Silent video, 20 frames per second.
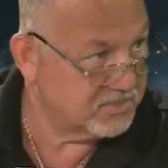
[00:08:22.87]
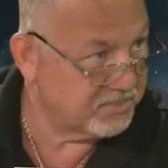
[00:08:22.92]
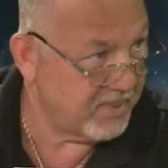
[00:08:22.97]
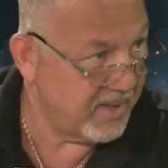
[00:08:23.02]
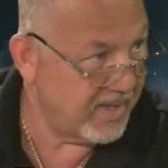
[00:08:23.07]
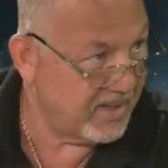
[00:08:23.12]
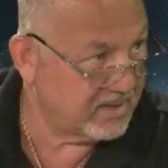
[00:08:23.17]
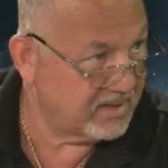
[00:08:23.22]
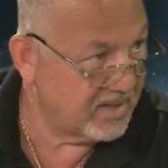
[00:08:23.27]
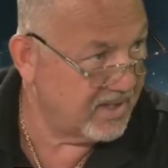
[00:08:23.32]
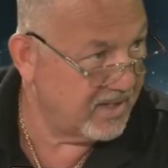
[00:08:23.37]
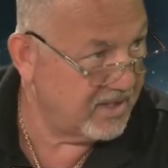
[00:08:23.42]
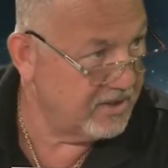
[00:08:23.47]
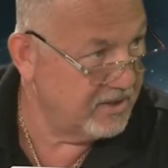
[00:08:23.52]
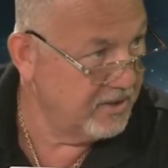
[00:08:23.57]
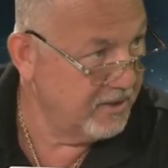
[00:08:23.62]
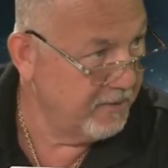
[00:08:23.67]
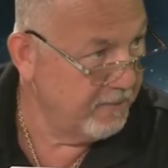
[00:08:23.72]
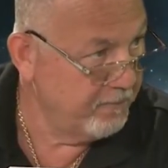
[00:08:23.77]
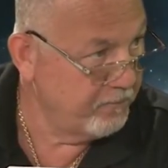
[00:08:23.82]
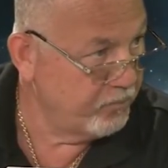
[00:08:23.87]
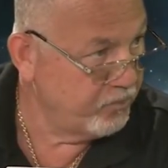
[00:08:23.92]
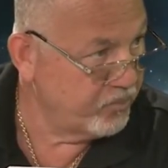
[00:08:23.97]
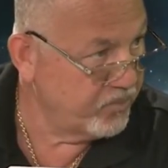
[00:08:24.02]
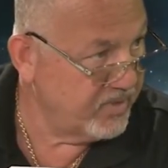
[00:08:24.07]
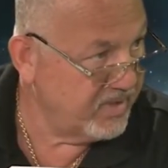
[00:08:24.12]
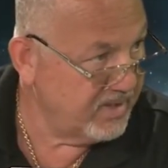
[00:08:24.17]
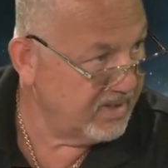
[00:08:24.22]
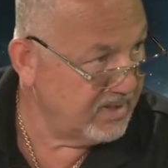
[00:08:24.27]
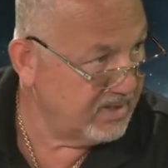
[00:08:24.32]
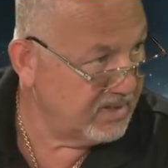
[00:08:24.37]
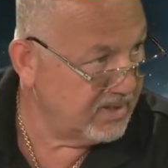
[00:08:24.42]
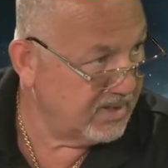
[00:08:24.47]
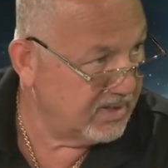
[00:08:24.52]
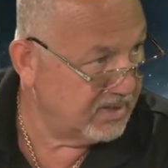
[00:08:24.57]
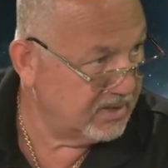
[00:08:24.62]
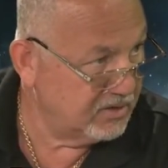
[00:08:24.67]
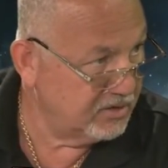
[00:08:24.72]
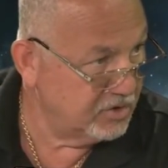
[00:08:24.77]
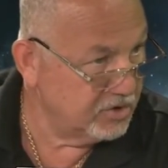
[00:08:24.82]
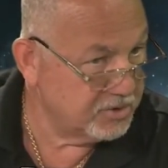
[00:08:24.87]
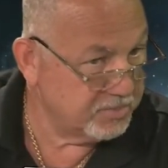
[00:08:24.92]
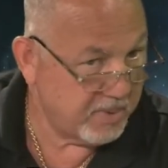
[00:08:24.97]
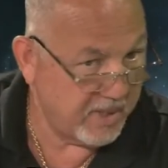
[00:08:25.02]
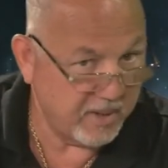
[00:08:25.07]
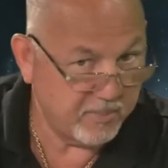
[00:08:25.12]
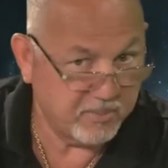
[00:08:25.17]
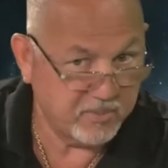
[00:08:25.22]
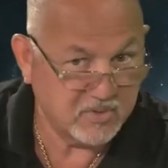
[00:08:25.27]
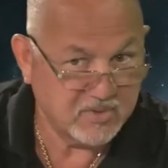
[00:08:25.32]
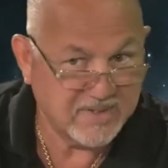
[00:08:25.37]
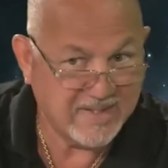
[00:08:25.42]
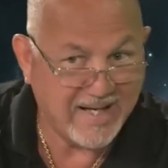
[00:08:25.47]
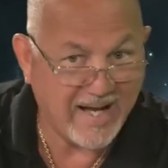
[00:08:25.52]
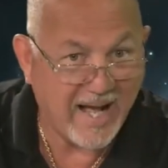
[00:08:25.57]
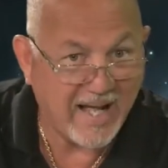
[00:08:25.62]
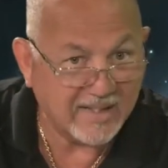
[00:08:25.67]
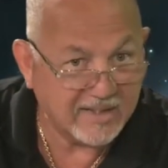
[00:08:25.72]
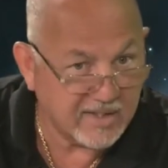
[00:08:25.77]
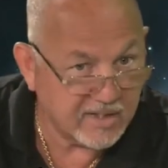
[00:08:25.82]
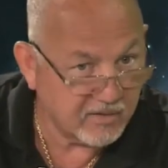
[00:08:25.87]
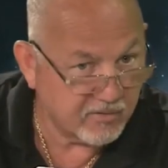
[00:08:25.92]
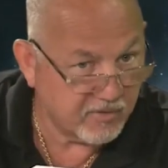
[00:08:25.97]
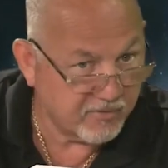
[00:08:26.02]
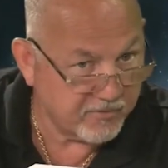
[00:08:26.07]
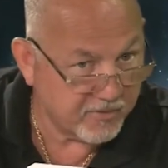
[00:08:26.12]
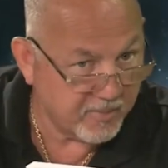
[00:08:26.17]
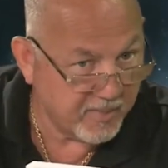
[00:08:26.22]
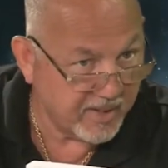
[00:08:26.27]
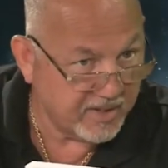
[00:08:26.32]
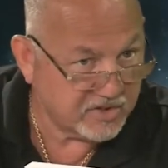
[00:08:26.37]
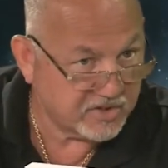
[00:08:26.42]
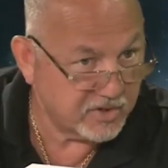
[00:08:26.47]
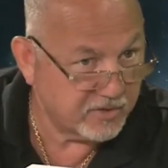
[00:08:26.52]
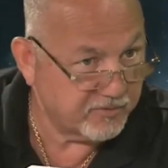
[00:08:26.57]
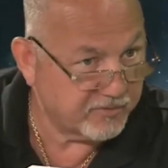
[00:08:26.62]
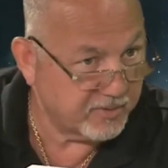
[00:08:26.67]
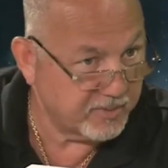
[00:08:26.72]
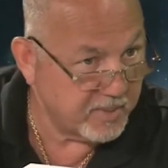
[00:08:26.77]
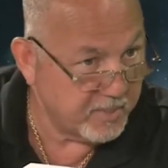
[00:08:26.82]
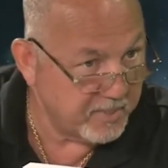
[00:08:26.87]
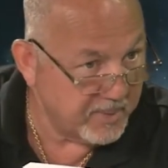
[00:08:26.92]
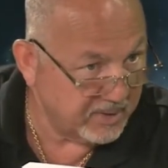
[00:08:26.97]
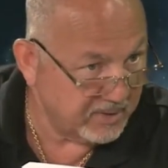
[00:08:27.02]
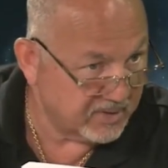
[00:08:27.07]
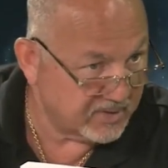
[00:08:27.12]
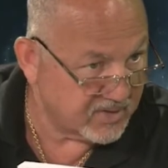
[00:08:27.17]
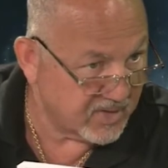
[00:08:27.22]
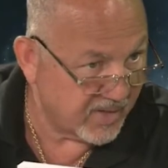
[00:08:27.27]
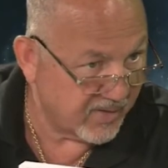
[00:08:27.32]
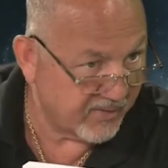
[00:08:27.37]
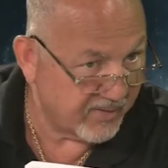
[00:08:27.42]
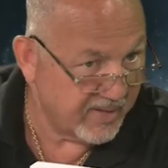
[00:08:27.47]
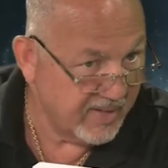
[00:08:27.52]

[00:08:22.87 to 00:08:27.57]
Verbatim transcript: back then, the uh, newspapers got their information from the military,